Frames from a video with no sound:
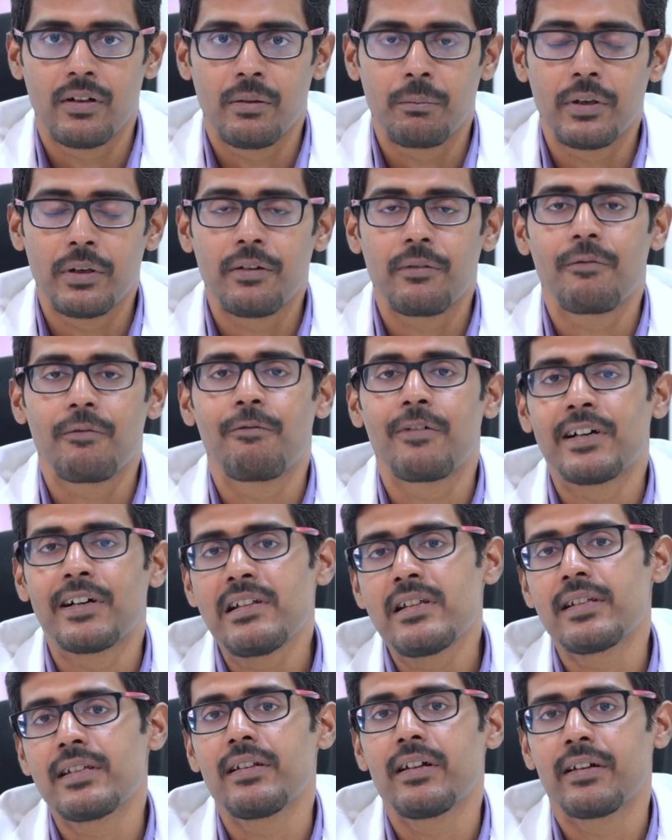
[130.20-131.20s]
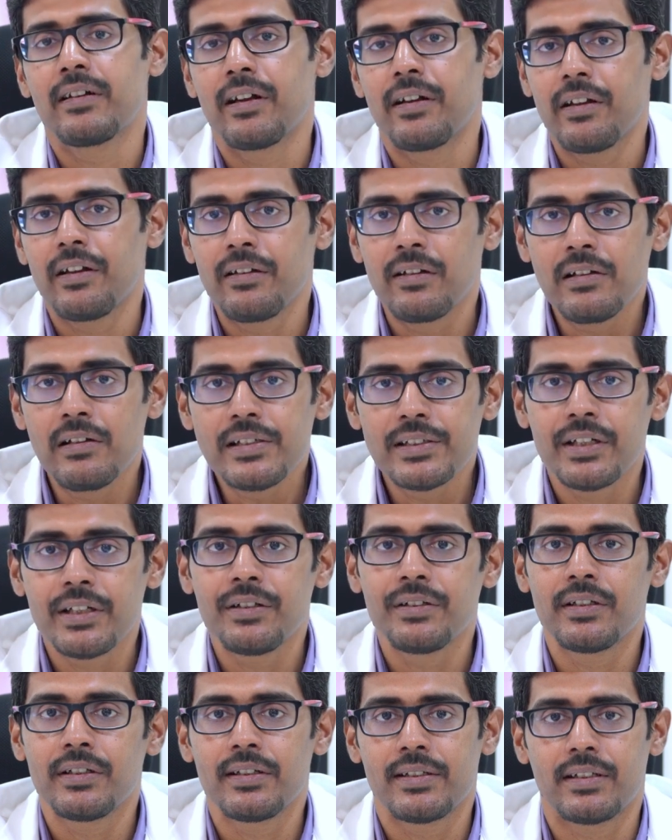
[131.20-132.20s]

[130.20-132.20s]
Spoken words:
But once the retinal changes